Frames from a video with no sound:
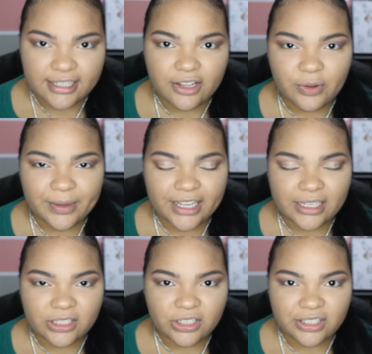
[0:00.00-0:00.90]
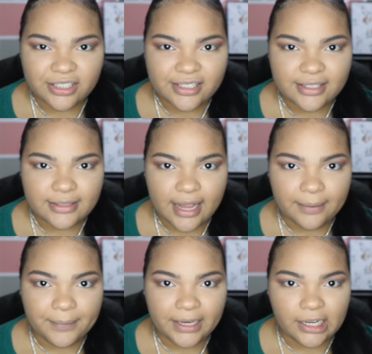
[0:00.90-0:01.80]
oh my gosh, this is like
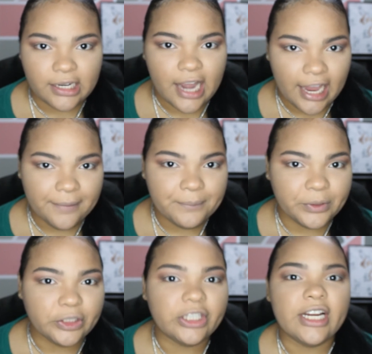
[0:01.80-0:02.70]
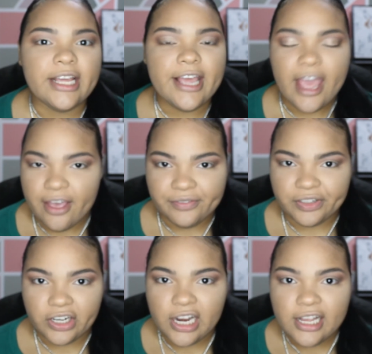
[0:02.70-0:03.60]
my nightmare ever.